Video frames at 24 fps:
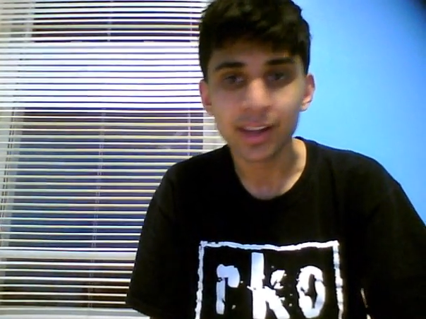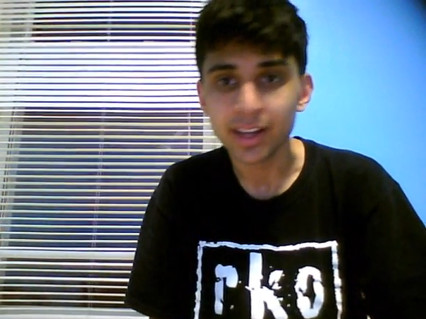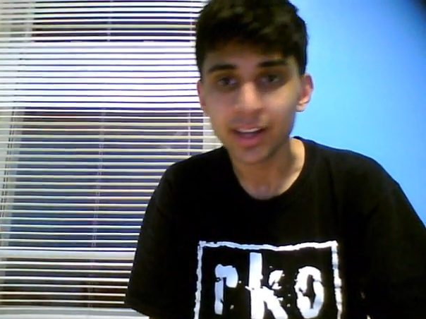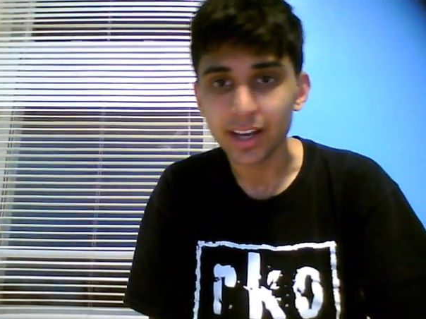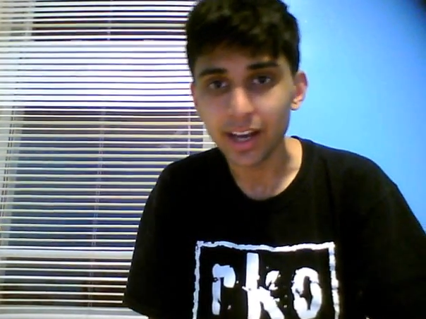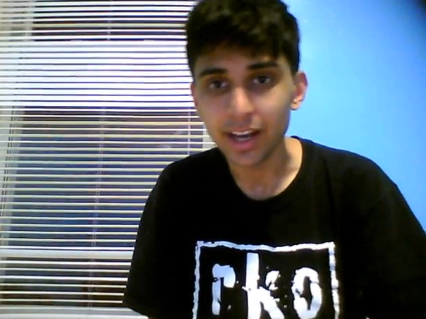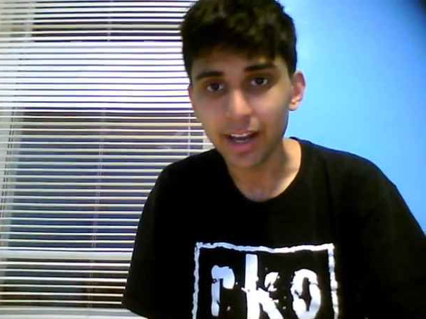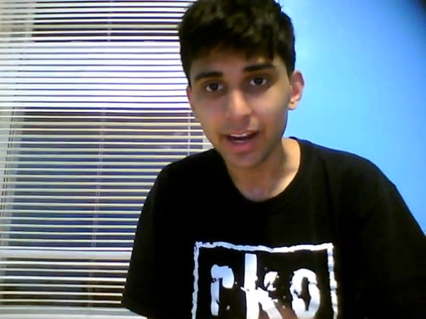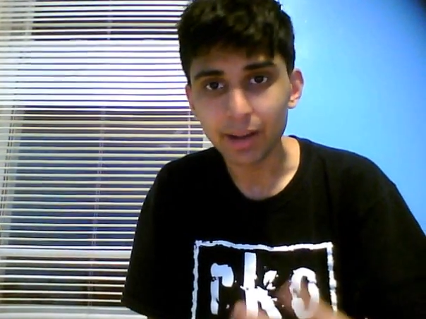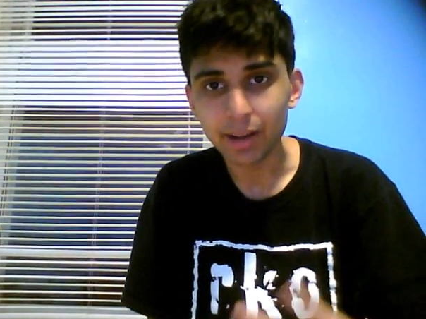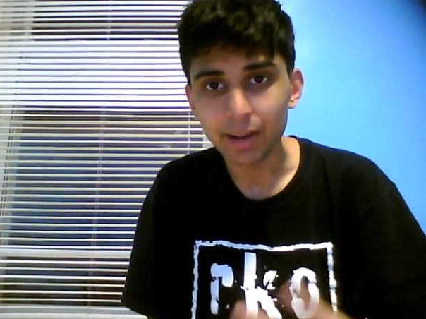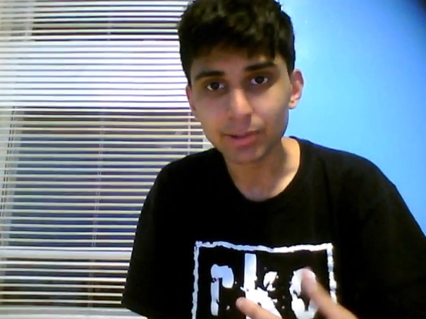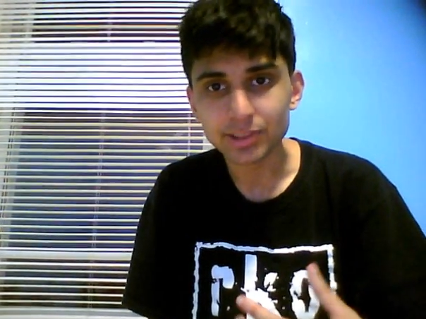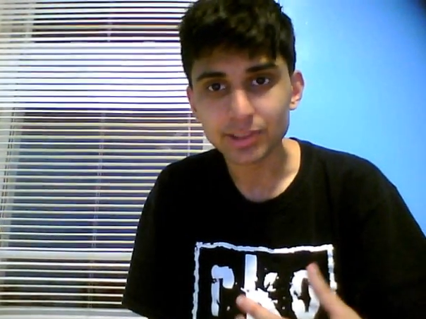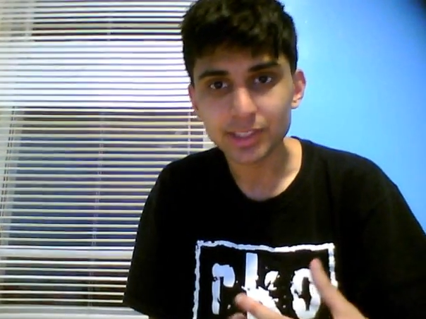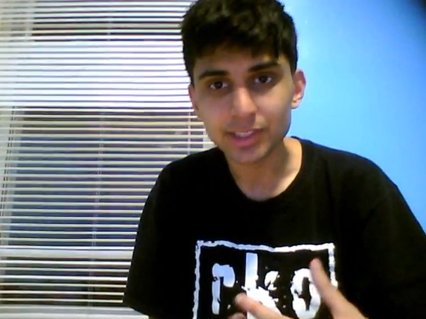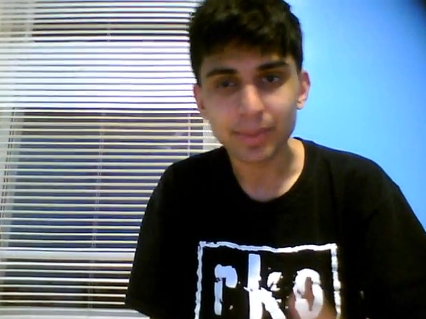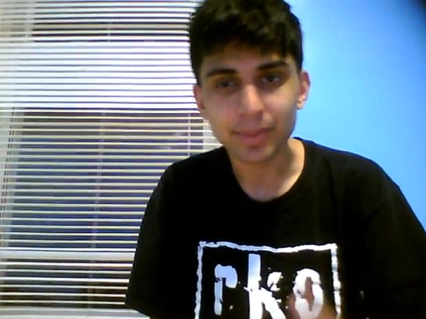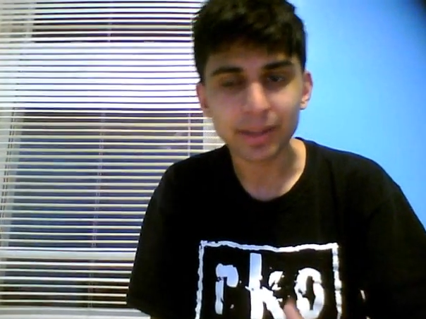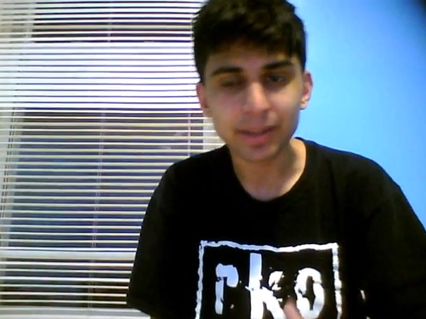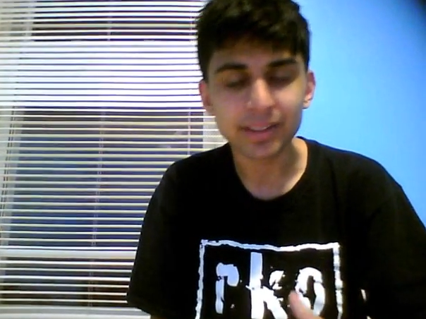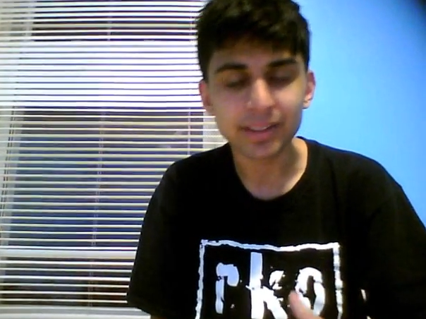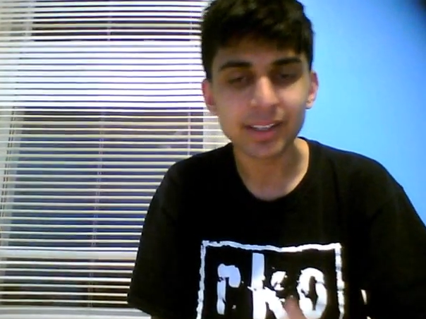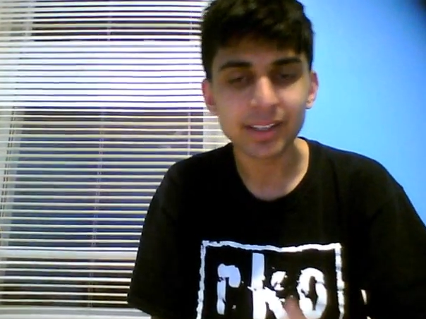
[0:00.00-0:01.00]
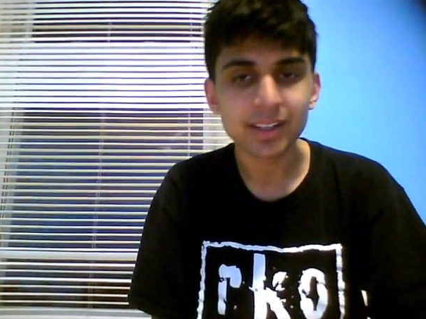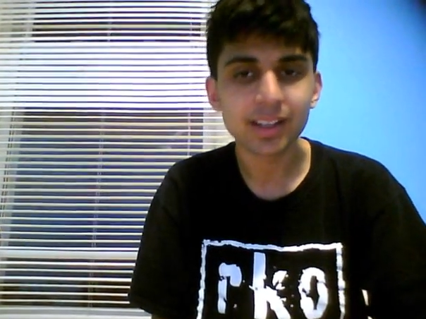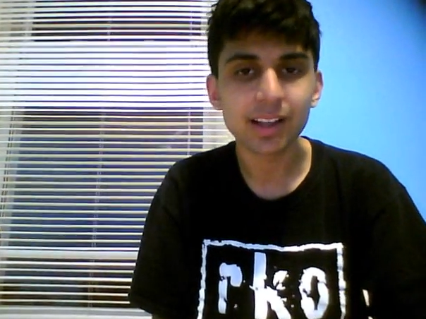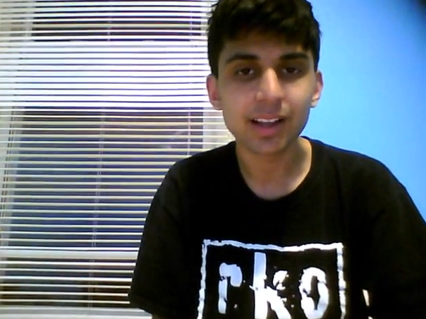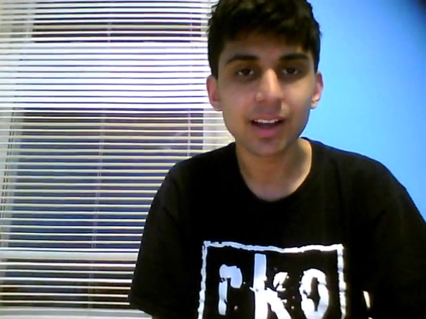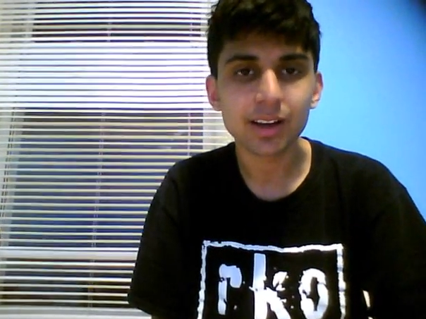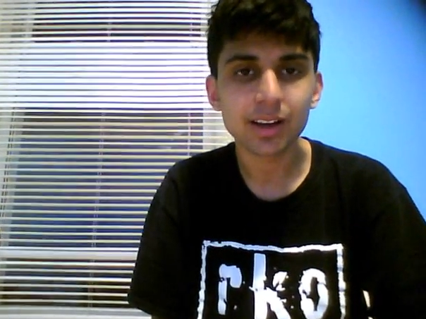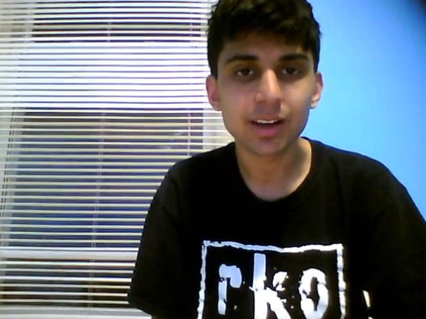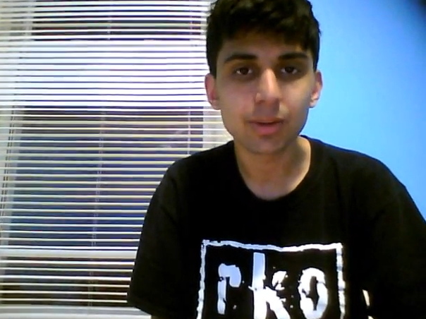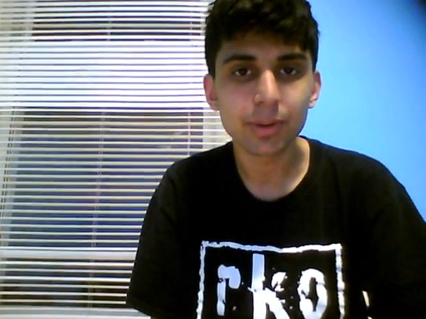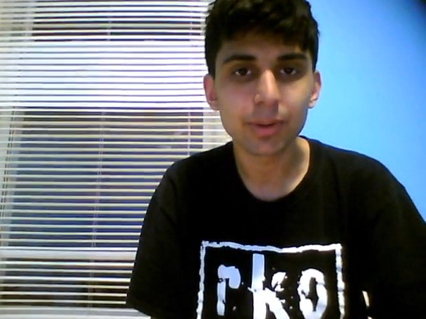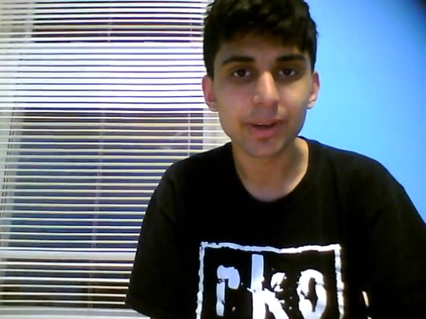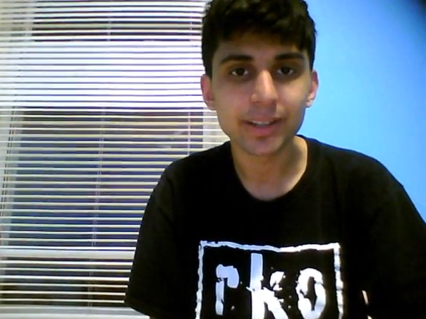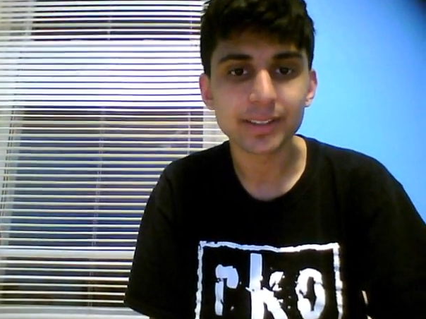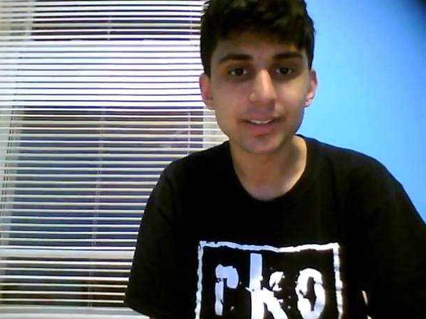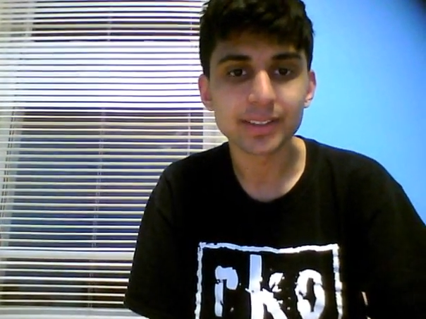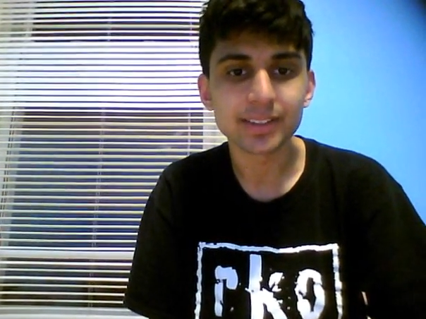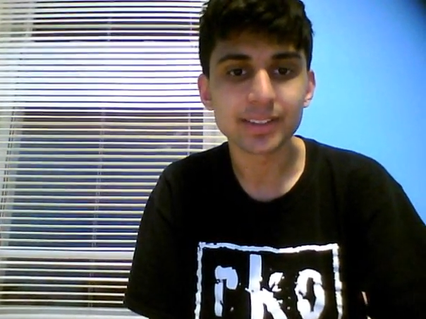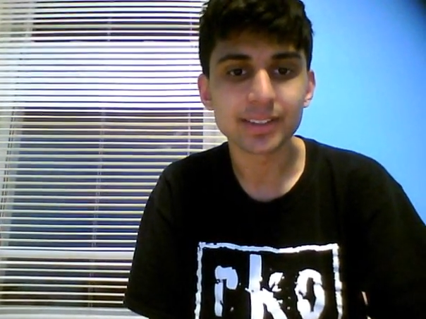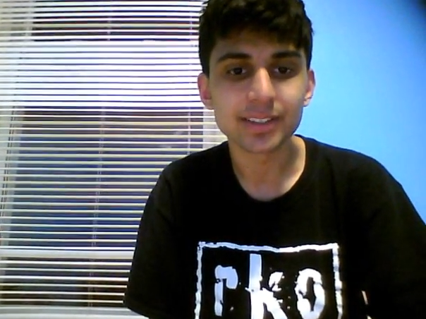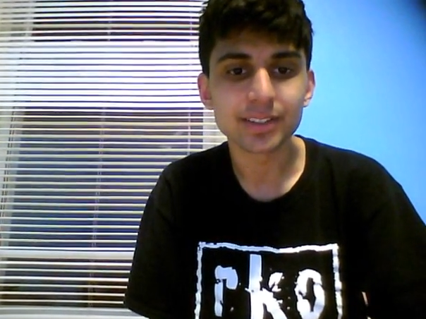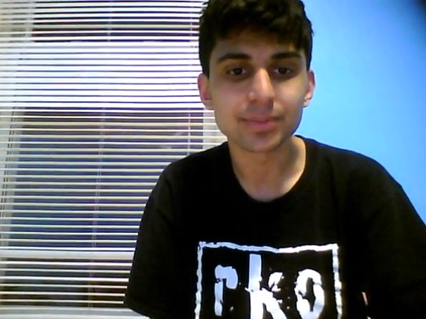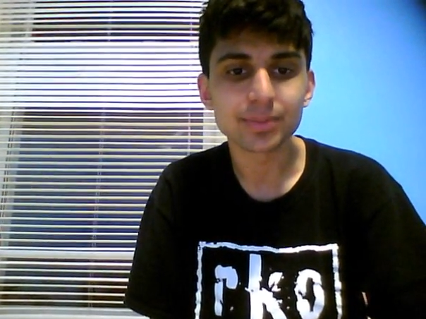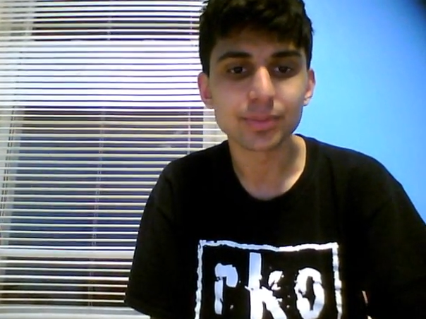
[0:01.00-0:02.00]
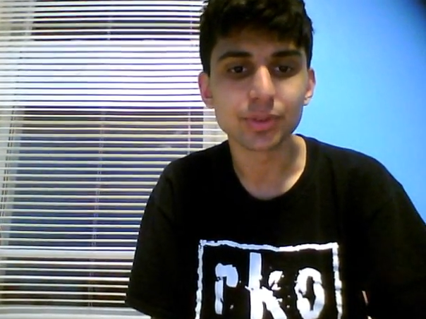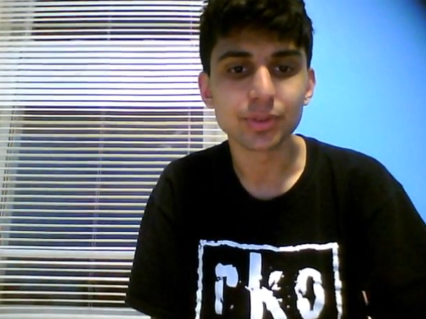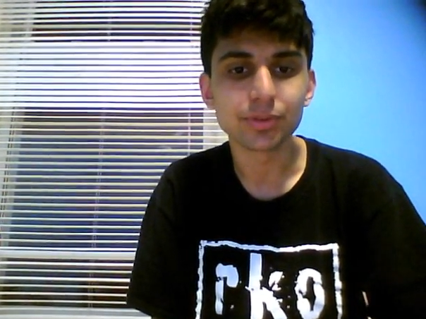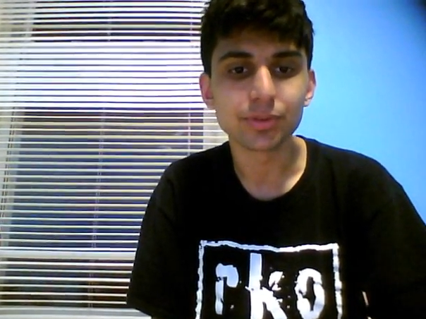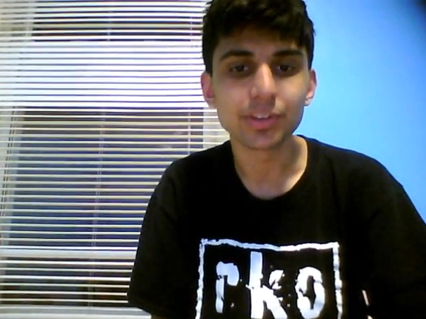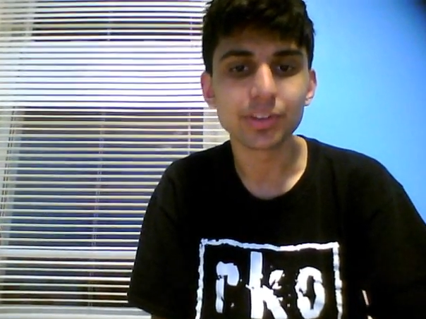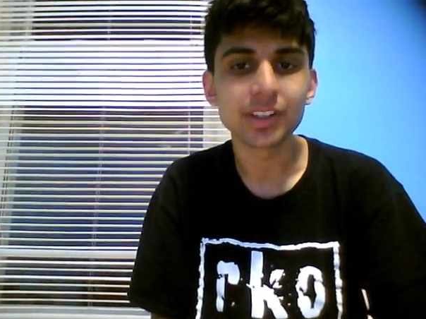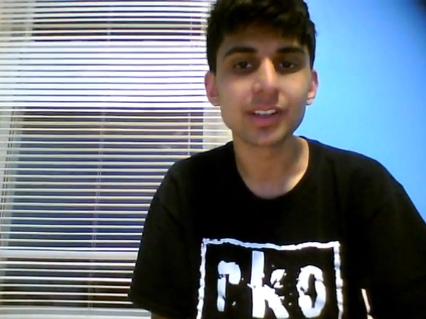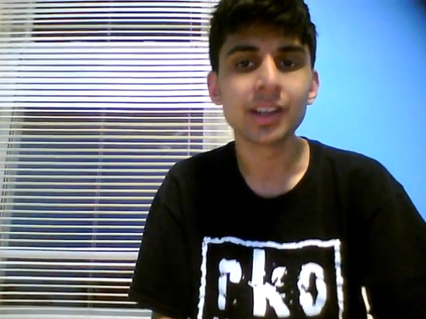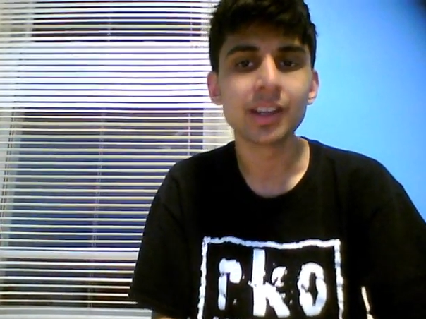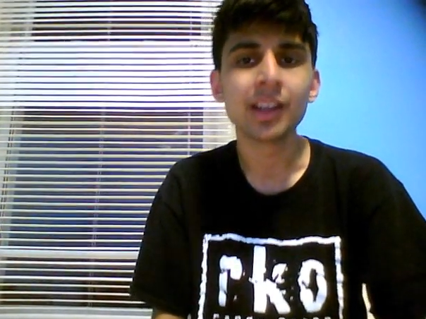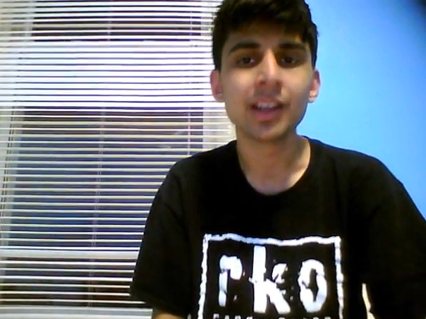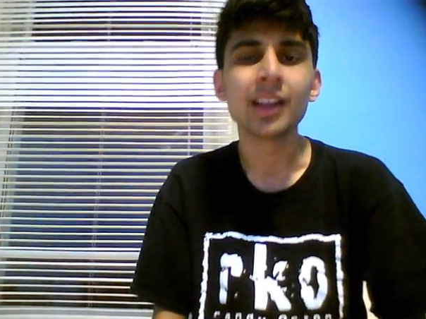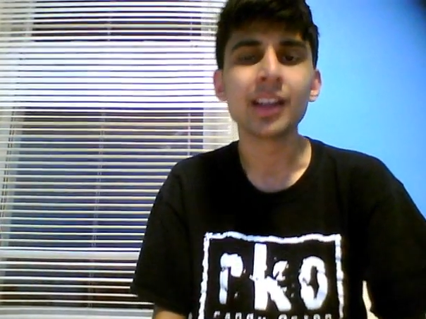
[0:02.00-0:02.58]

and I was expecting a lot going into this movie.